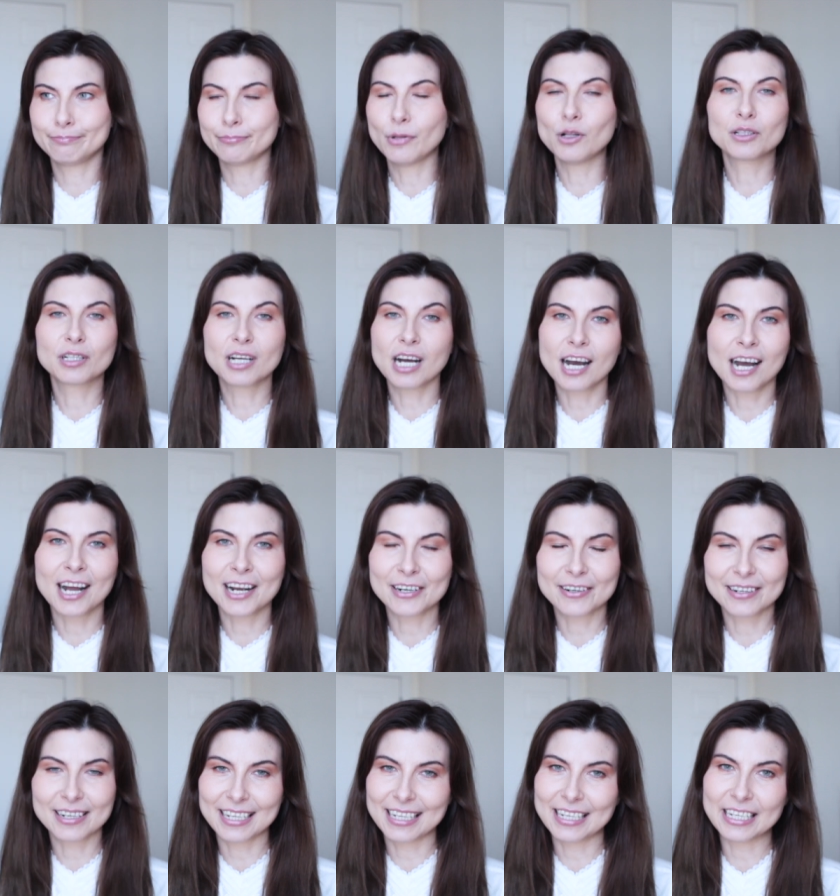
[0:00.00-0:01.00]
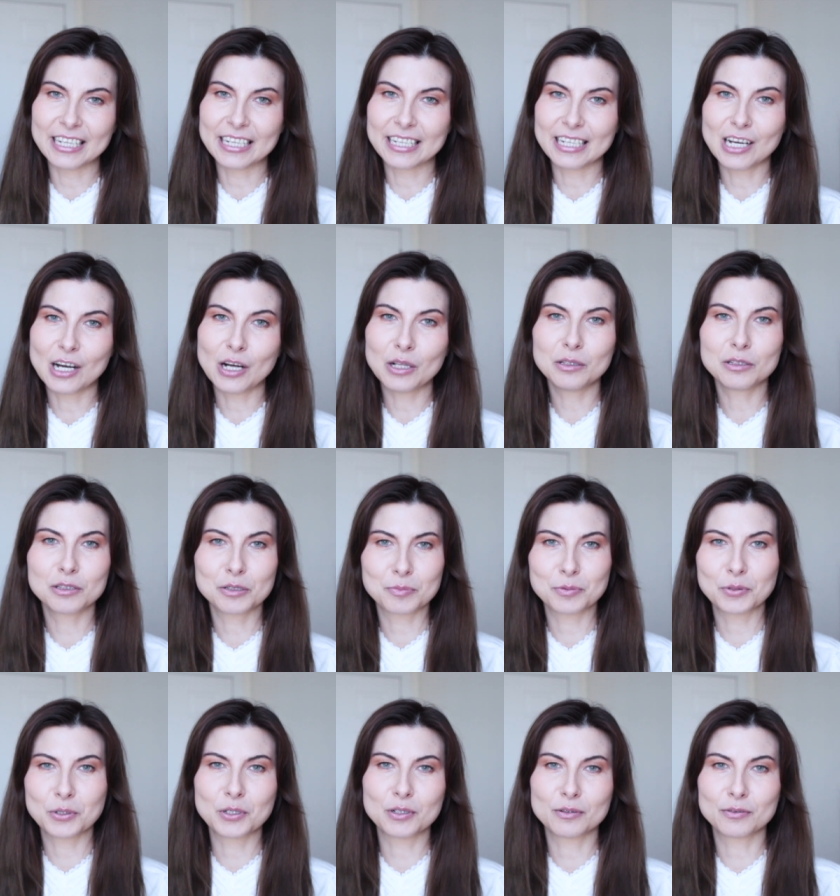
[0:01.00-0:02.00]
Bulgari, all those
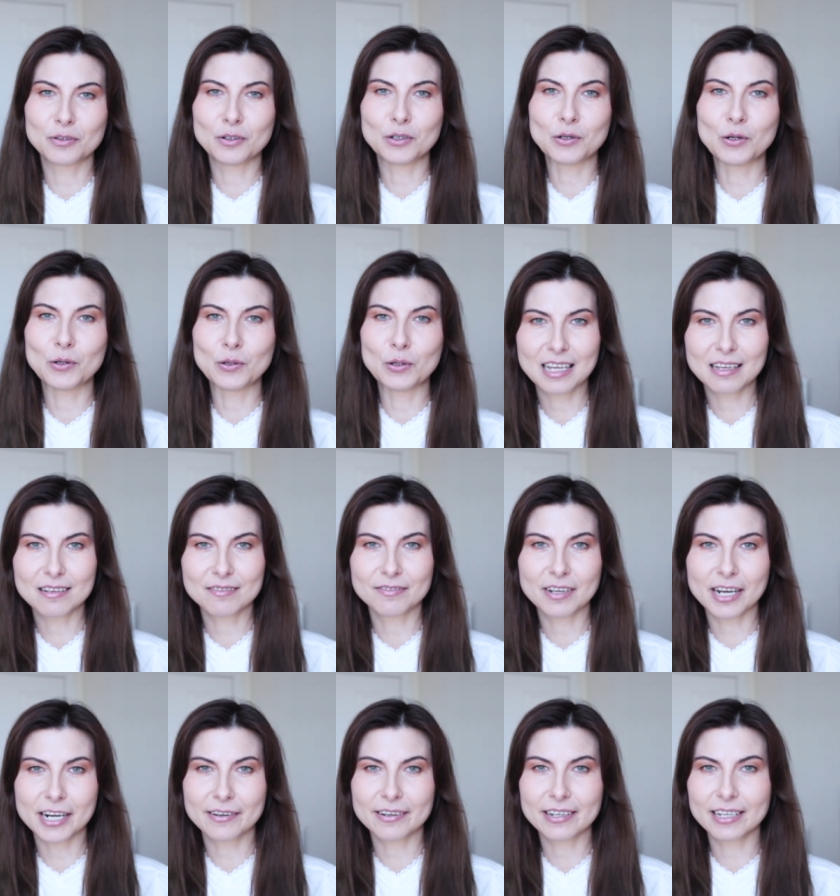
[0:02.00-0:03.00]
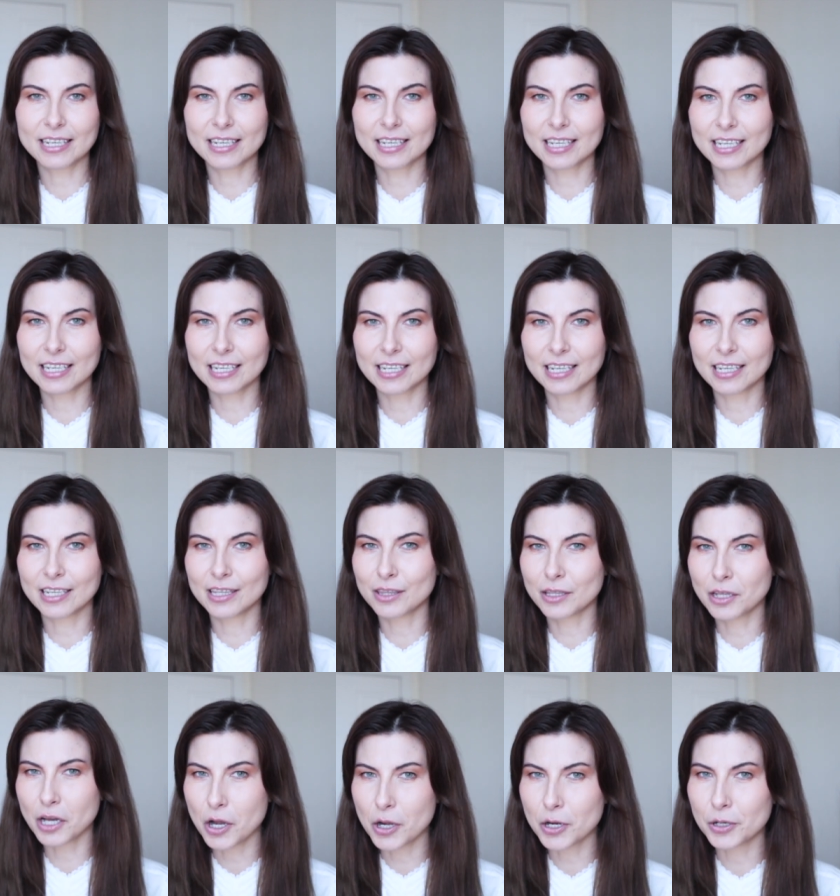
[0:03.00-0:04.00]
beautiful, very
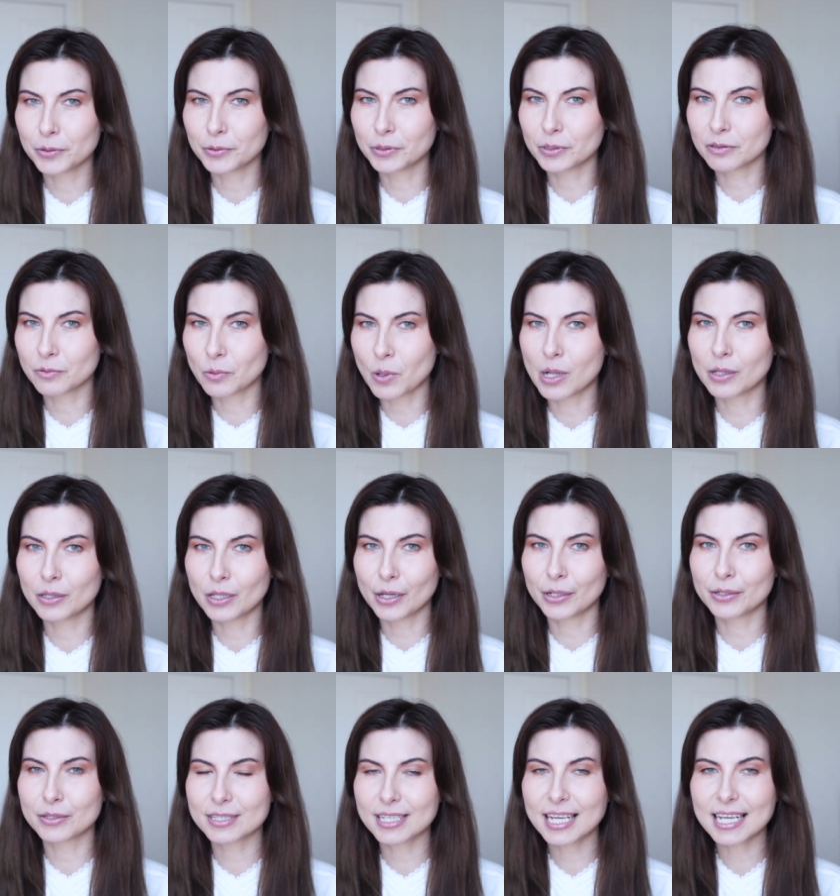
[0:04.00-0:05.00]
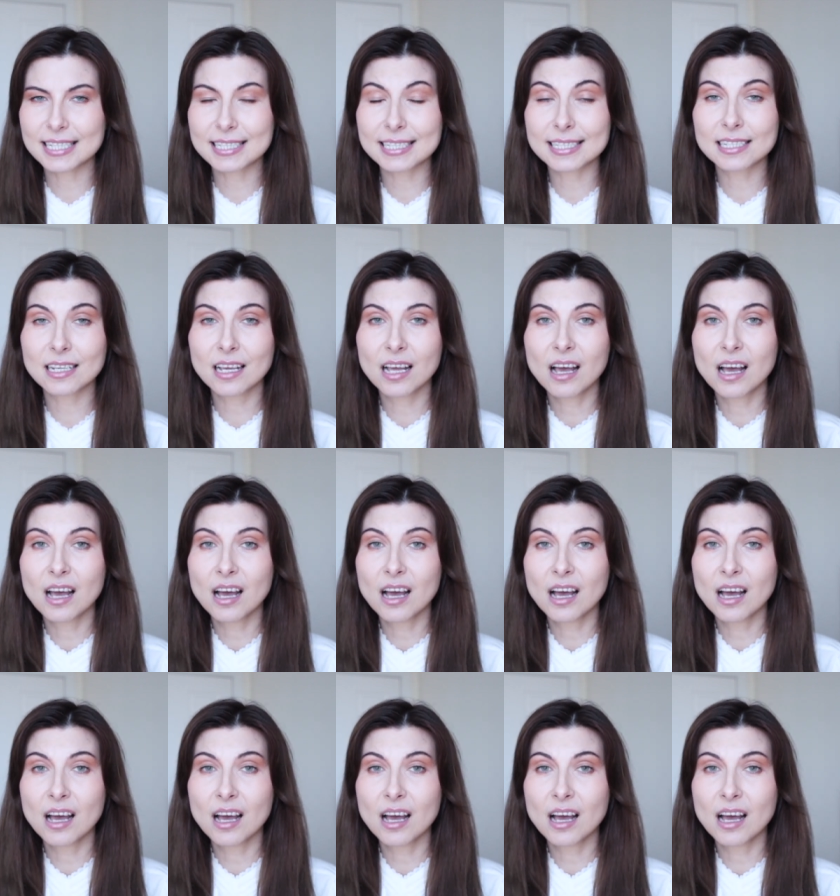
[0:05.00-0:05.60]
known, well-known scents,